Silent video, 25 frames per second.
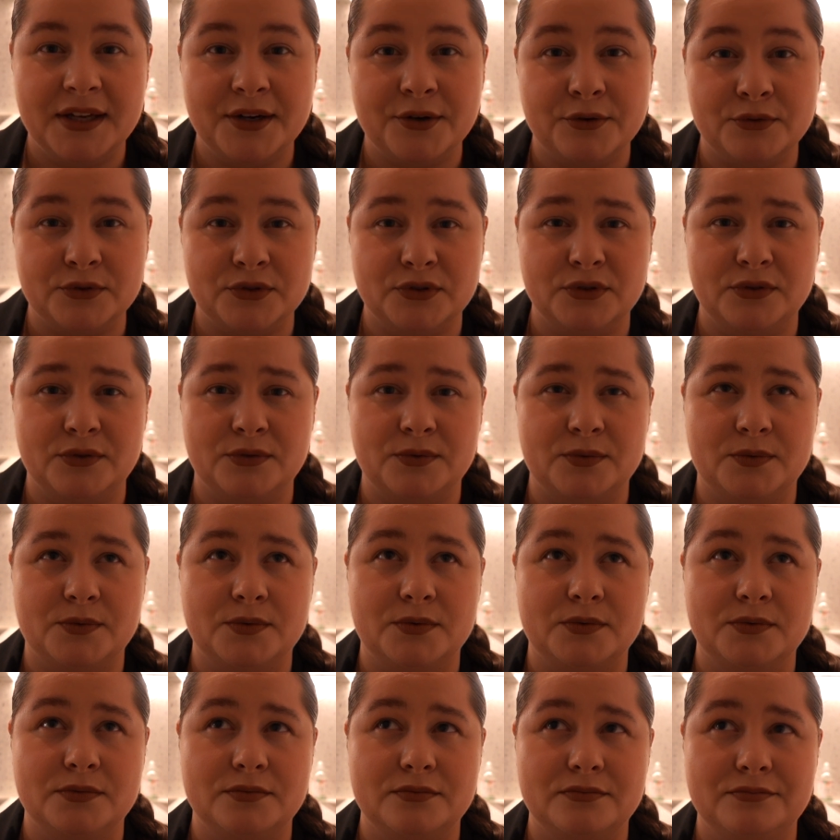And also
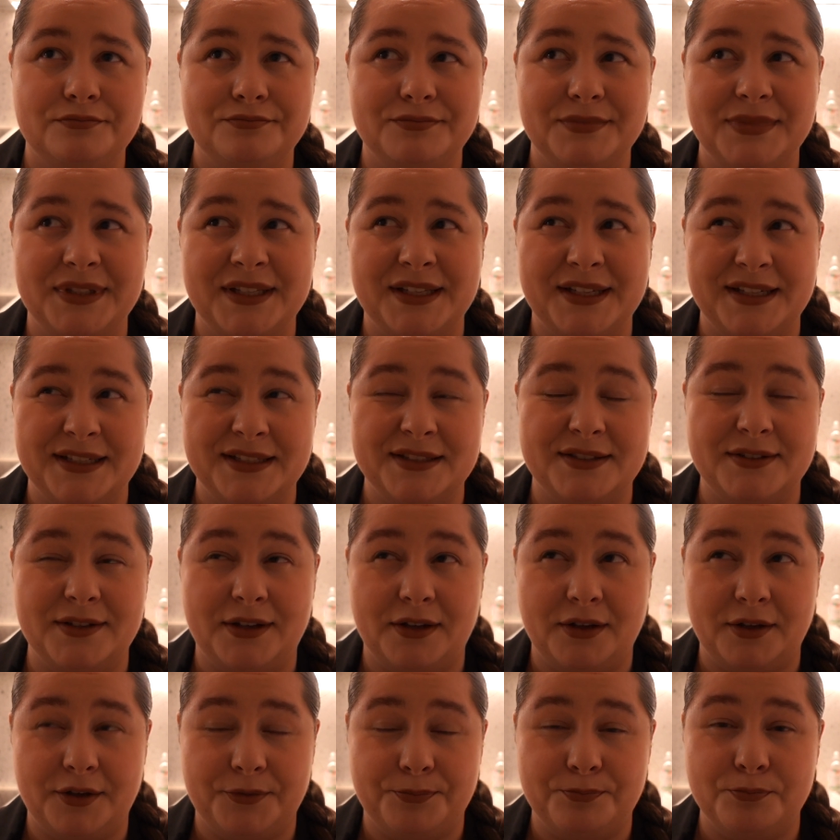it is a
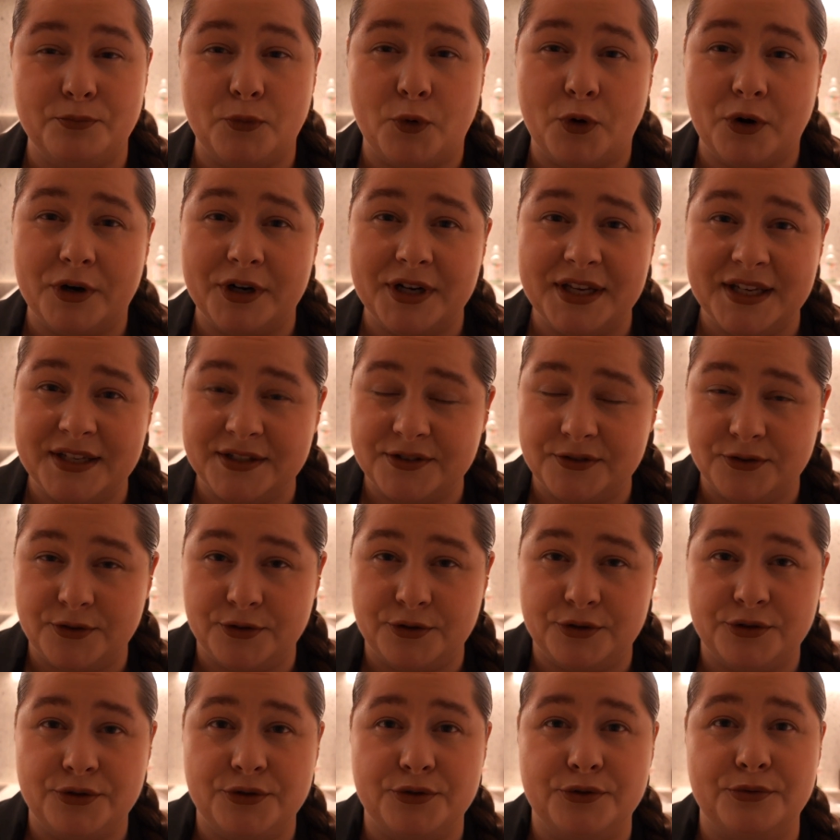lot more
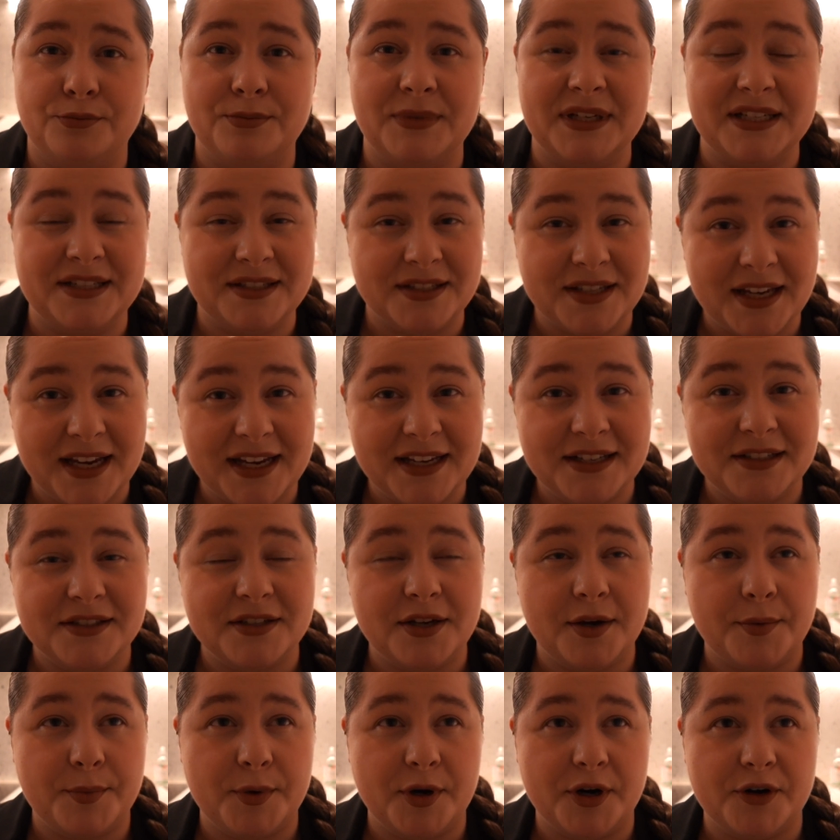easier to maintain
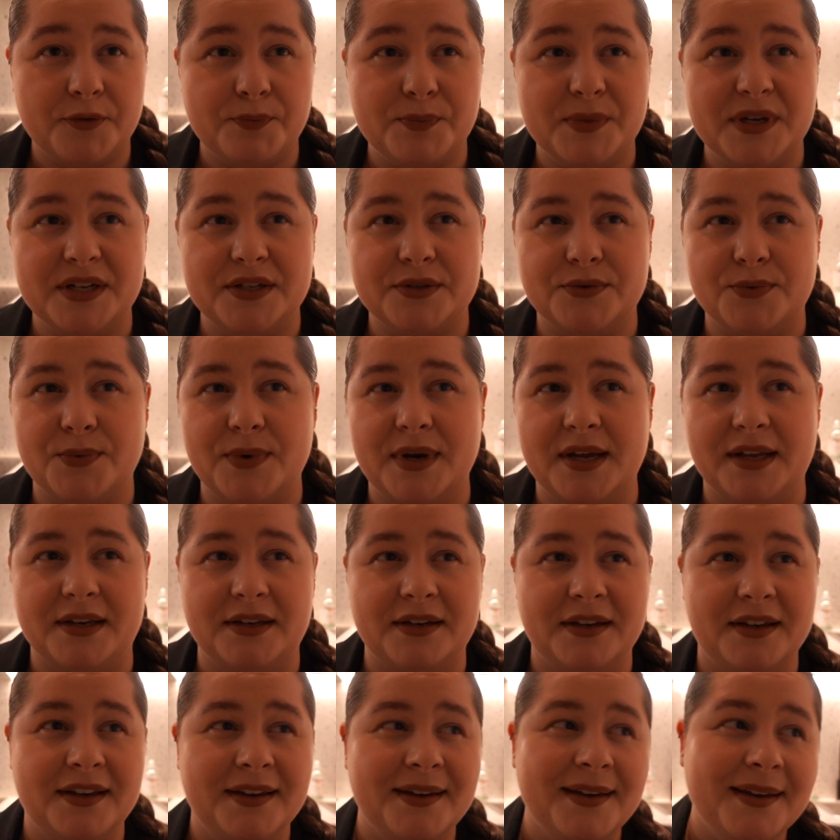the apartment when
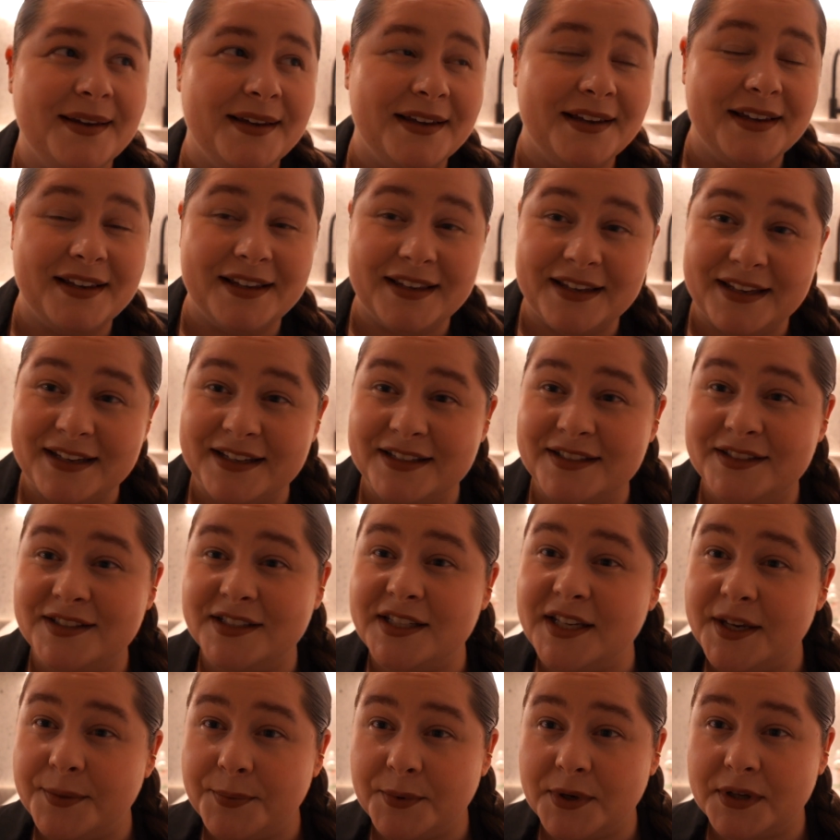it is
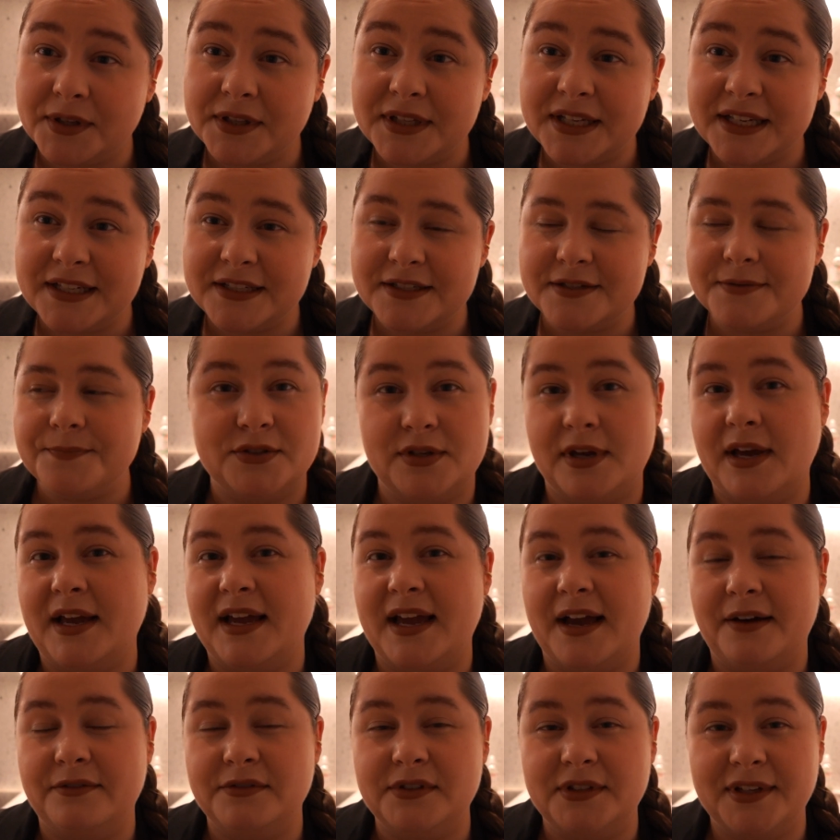deep cleaned. So I
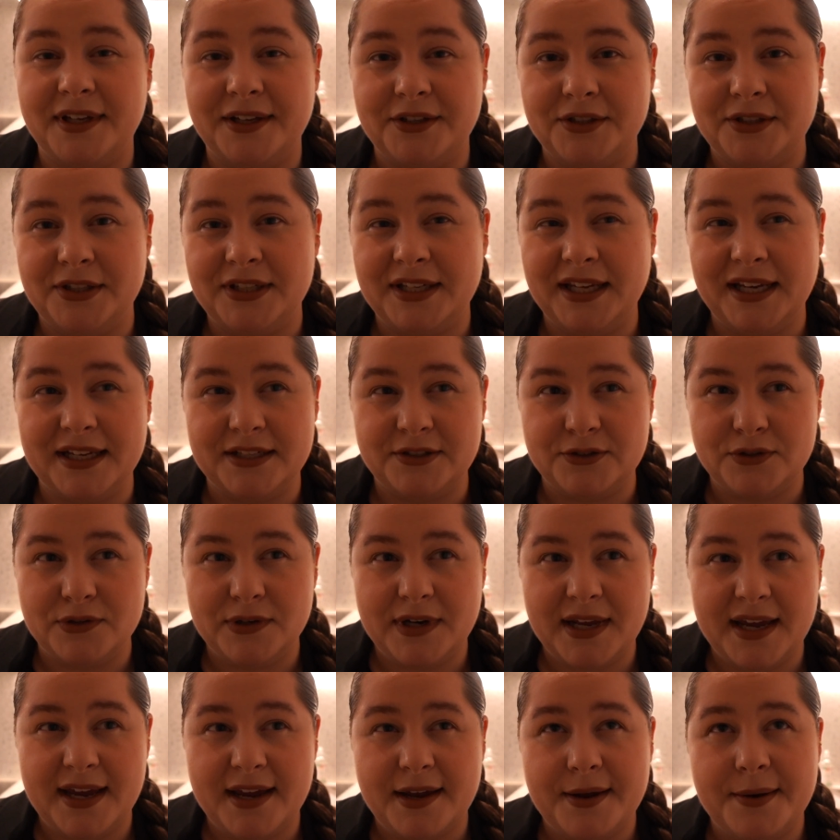have done that
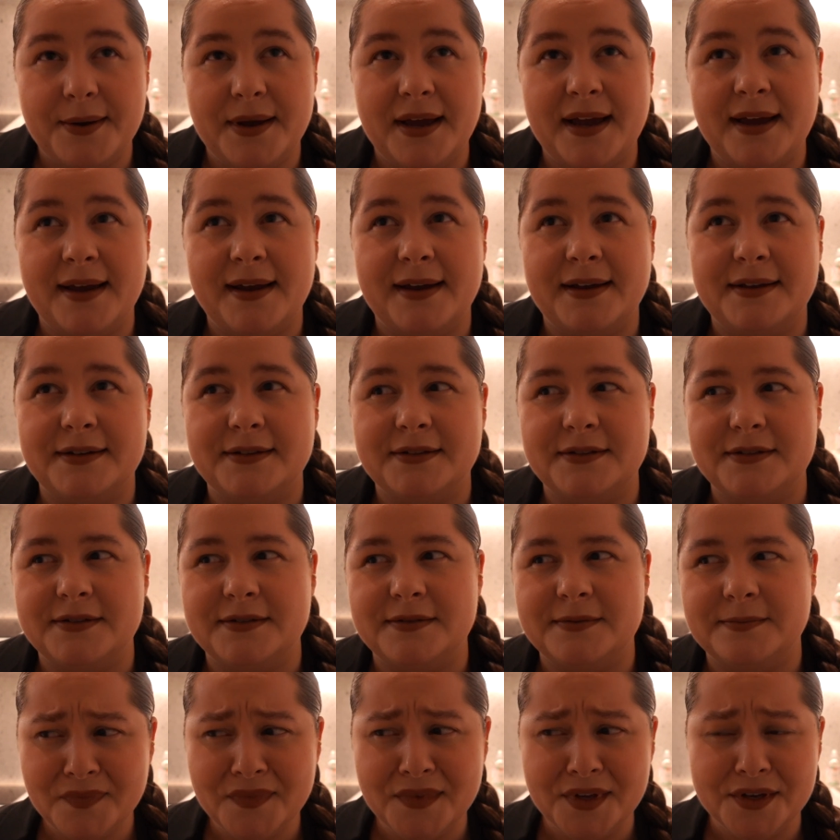today,
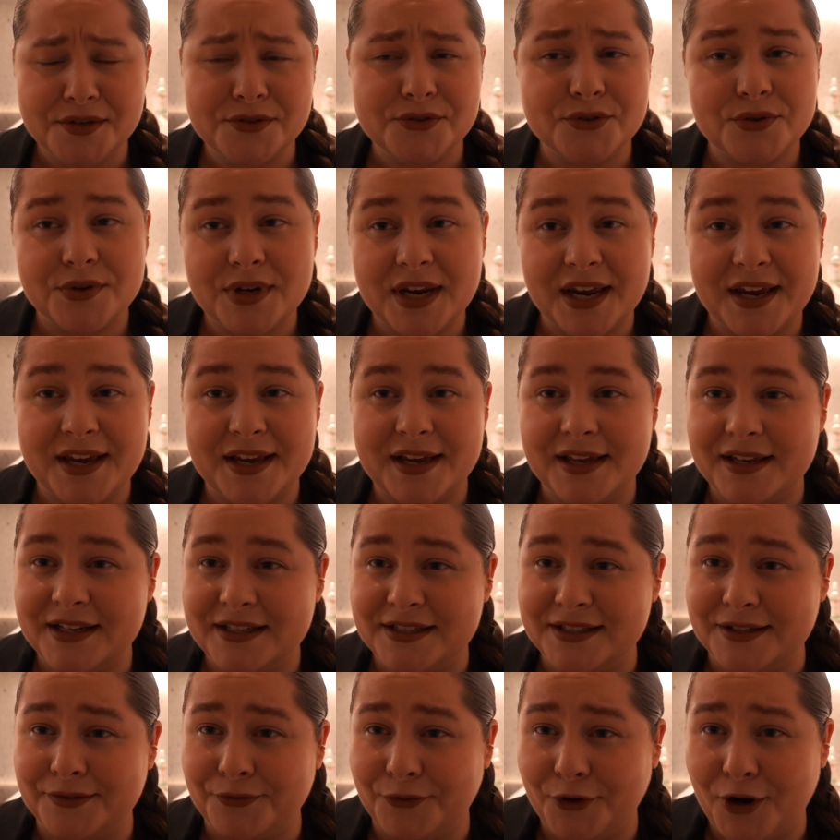and today it
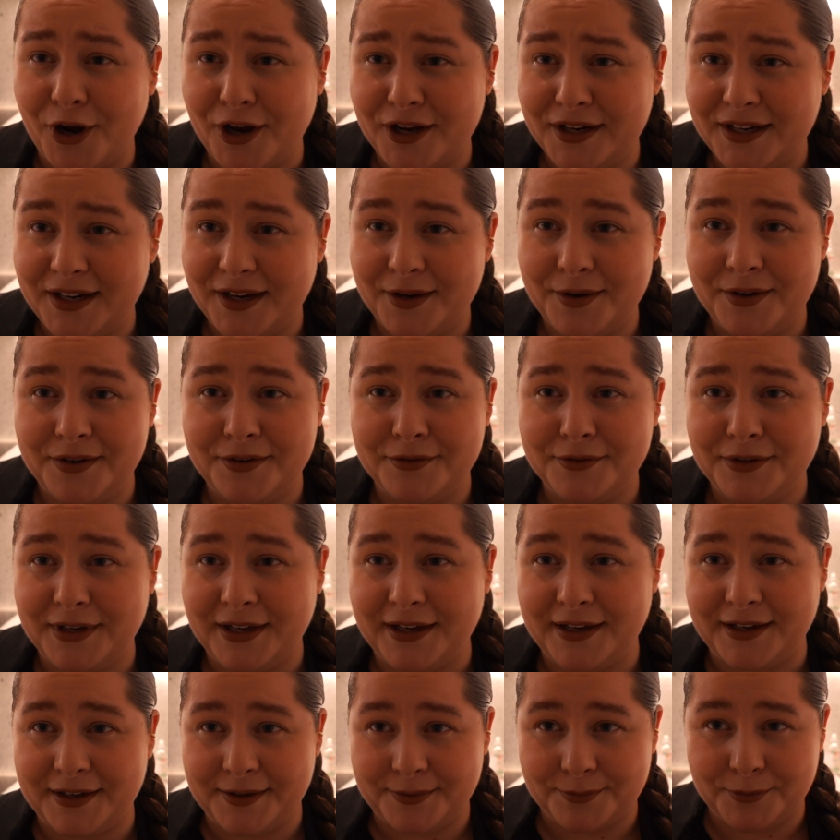is Friday,
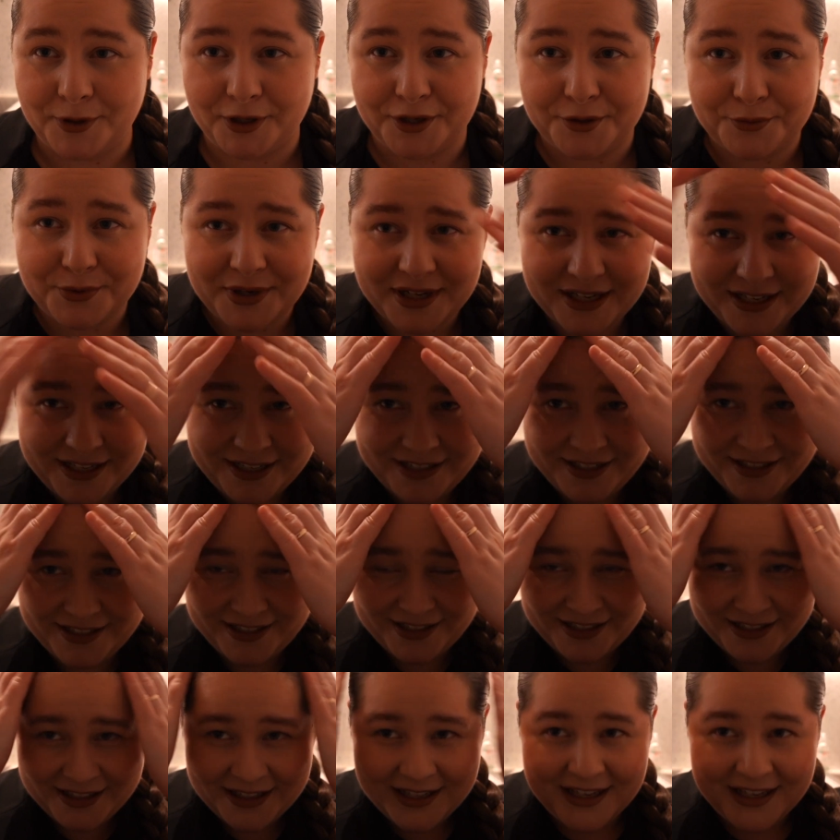by the way.